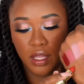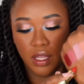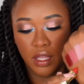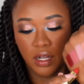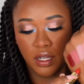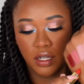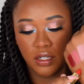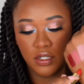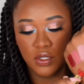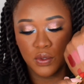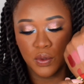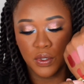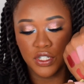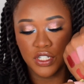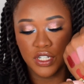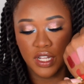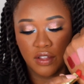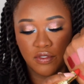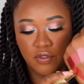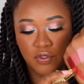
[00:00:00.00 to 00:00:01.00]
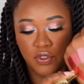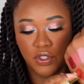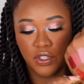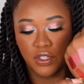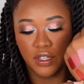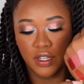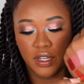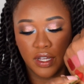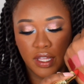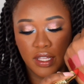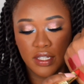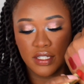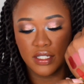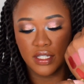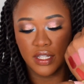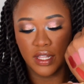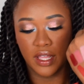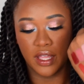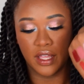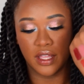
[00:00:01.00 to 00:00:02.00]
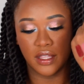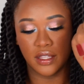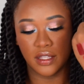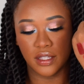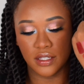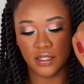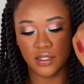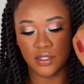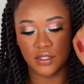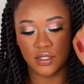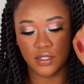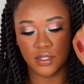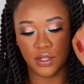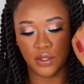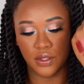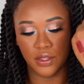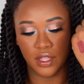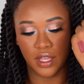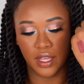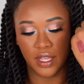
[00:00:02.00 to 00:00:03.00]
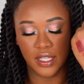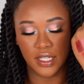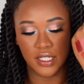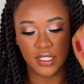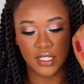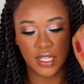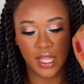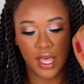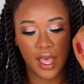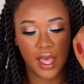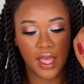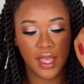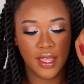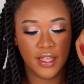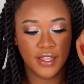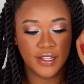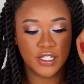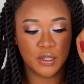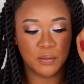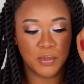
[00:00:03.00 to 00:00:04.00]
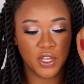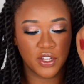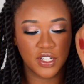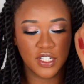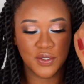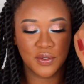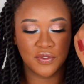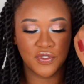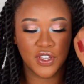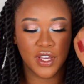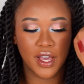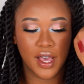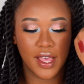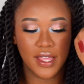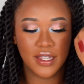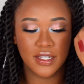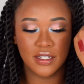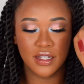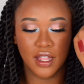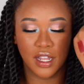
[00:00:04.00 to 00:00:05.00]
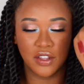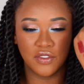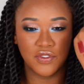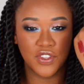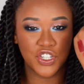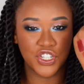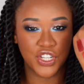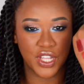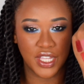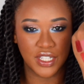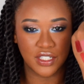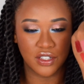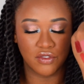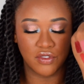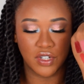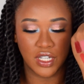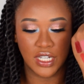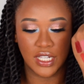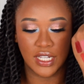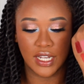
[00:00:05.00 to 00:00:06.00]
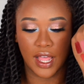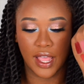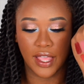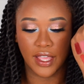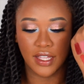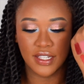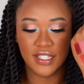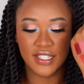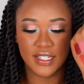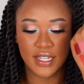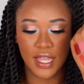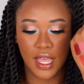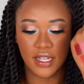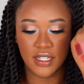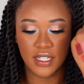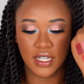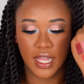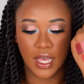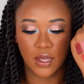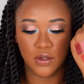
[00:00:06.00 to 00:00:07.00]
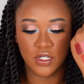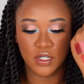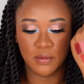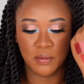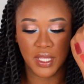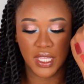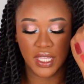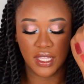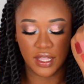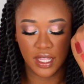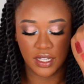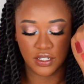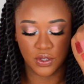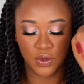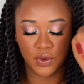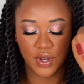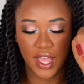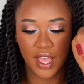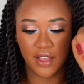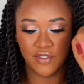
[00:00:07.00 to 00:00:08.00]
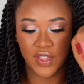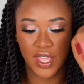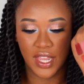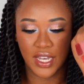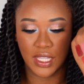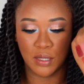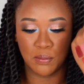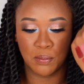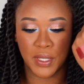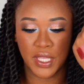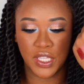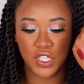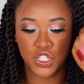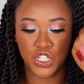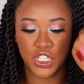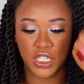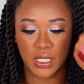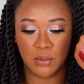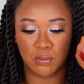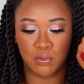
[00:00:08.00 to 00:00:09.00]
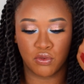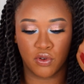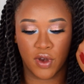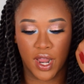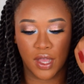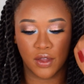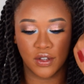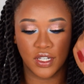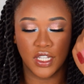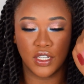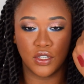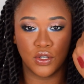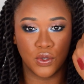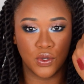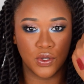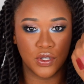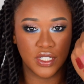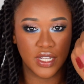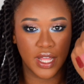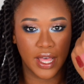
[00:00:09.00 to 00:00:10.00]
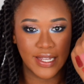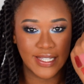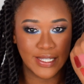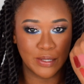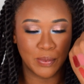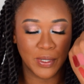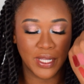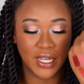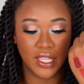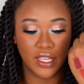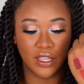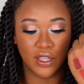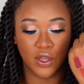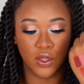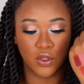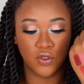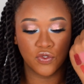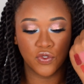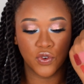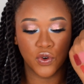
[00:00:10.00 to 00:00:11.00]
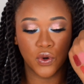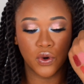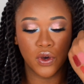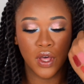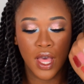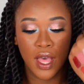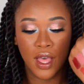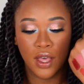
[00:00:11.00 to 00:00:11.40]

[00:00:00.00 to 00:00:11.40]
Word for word: And I'll swatch that for you guys there so that is that to be honest with you guys none of the shades are really like standing out to me they don't have any peachy browny nudes that I typically go for